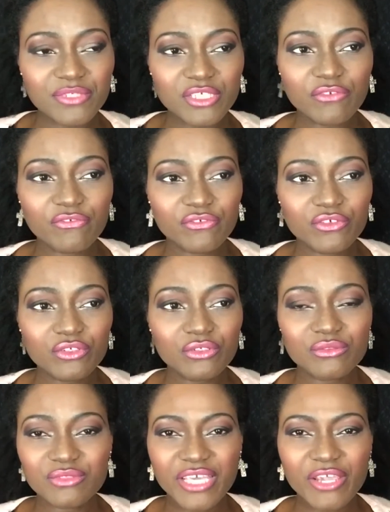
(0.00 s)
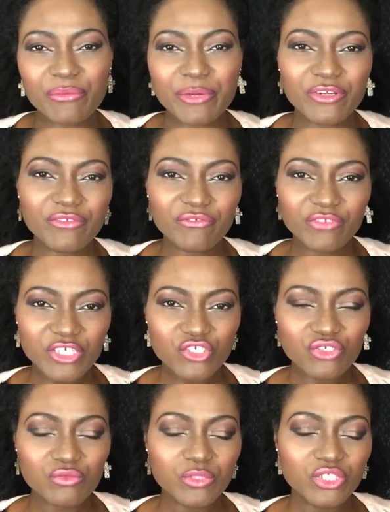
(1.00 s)
if you don't care about
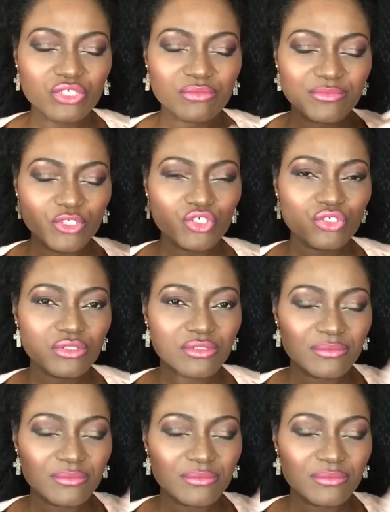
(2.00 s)
inflation, which you should,